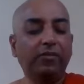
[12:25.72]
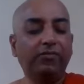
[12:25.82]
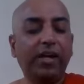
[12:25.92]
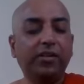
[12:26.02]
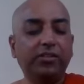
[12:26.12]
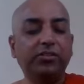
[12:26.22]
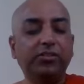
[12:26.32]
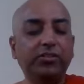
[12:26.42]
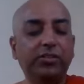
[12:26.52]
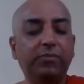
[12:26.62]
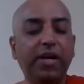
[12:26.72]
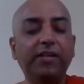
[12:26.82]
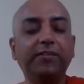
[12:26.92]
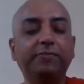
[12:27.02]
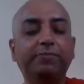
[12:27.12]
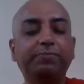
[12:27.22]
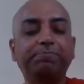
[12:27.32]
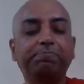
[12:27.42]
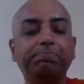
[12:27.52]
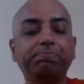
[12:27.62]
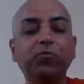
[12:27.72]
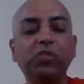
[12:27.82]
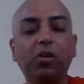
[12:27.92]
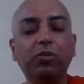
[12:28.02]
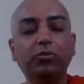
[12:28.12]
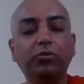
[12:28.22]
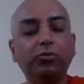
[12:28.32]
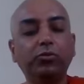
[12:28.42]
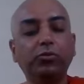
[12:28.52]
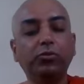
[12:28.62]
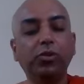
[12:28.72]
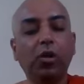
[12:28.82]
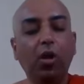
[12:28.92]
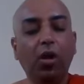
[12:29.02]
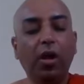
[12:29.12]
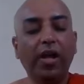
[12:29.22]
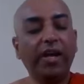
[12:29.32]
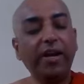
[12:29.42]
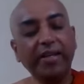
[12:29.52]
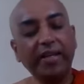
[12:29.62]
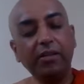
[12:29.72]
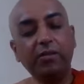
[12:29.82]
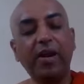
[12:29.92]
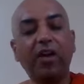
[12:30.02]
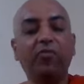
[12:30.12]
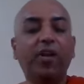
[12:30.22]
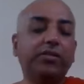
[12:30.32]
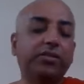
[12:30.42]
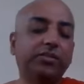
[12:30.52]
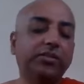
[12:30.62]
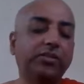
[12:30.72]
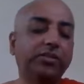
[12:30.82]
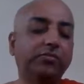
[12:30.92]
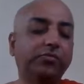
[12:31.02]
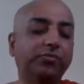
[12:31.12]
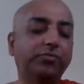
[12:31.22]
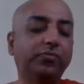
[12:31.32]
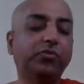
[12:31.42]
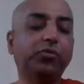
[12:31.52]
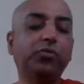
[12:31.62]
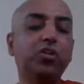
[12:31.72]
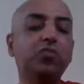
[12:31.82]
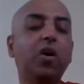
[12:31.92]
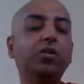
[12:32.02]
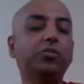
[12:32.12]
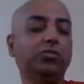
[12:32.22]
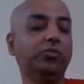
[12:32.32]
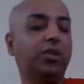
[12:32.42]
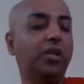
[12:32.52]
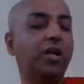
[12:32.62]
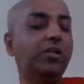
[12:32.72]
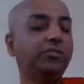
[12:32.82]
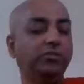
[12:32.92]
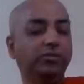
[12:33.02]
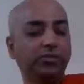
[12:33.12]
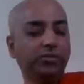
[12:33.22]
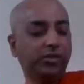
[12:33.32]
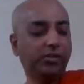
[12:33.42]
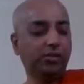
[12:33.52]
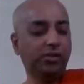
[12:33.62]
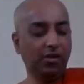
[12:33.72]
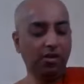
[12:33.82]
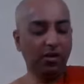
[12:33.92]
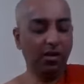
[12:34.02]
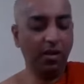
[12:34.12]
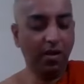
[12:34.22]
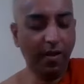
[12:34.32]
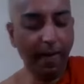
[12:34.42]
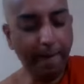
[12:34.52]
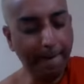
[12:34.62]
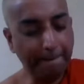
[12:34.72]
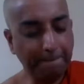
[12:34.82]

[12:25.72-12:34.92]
factors in the mind, mm, to eradicate the bad factors. So that's what you are learning in the uh,